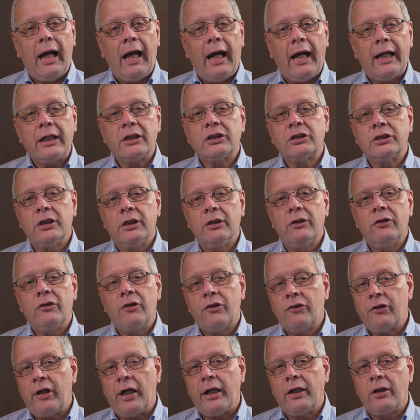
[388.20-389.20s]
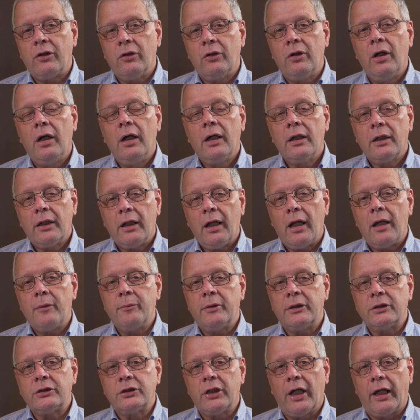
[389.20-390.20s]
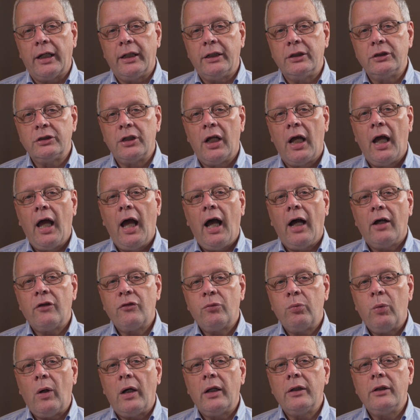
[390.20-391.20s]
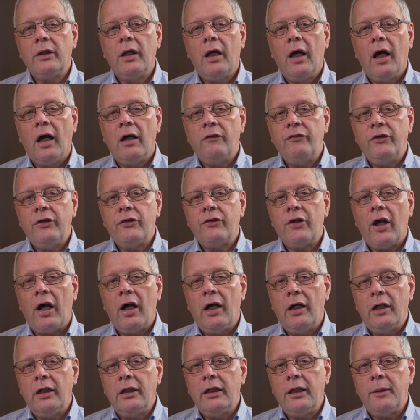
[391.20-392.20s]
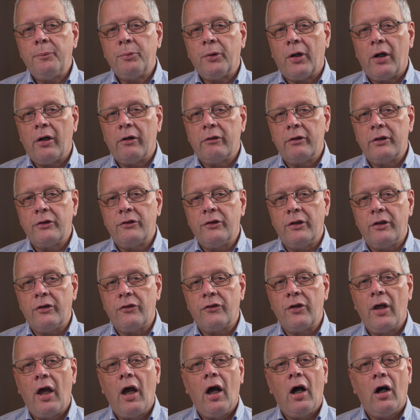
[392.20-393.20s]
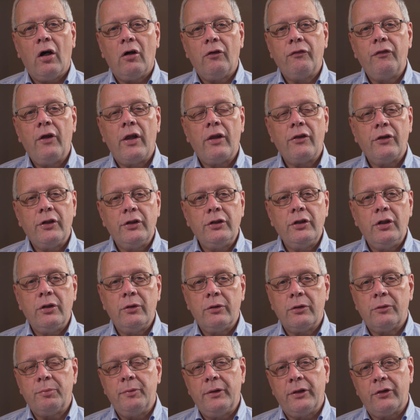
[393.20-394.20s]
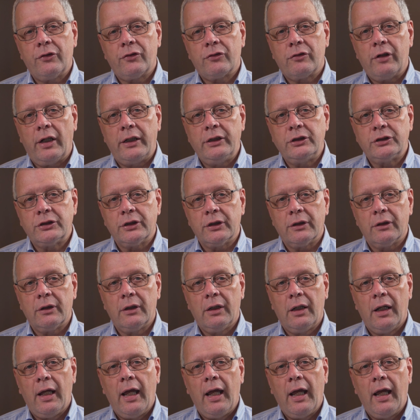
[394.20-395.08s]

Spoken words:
action to tackle climate change as one of his early priorities of the new administration,